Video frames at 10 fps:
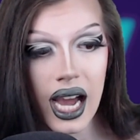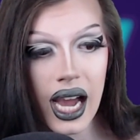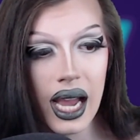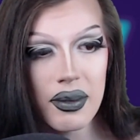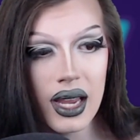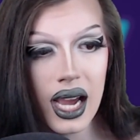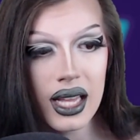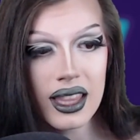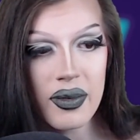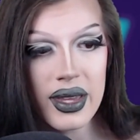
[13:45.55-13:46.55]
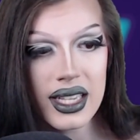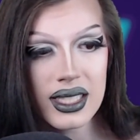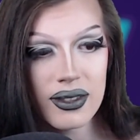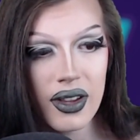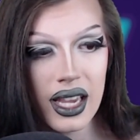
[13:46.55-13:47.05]
I'm not the
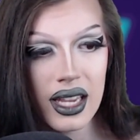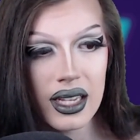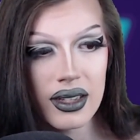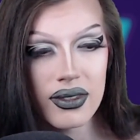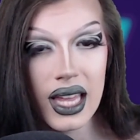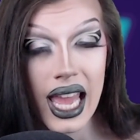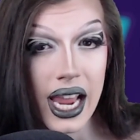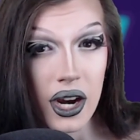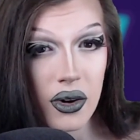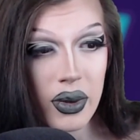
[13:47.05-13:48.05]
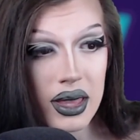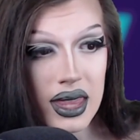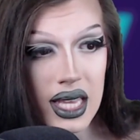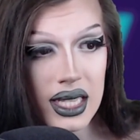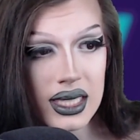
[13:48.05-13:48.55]
biggest fan of the hair with
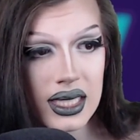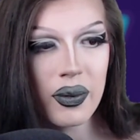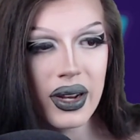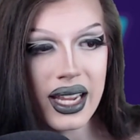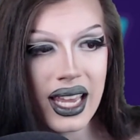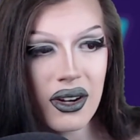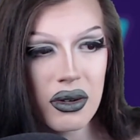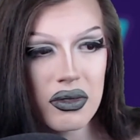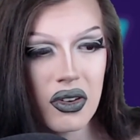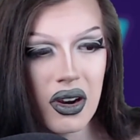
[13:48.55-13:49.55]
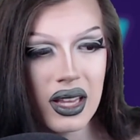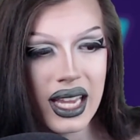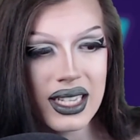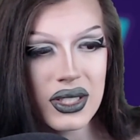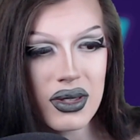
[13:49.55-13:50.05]
this, but again, overall, I
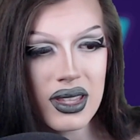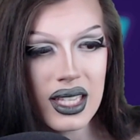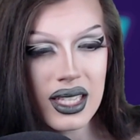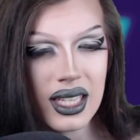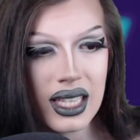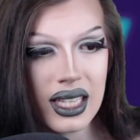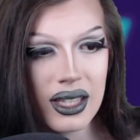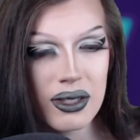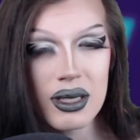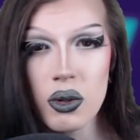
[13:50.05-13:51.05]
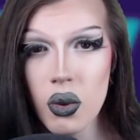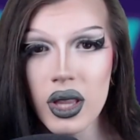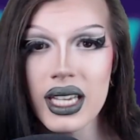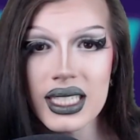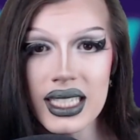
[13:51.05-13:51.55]
do think there's some cool
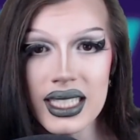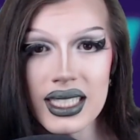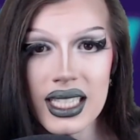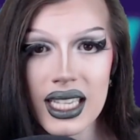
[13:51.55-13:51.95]
ideas.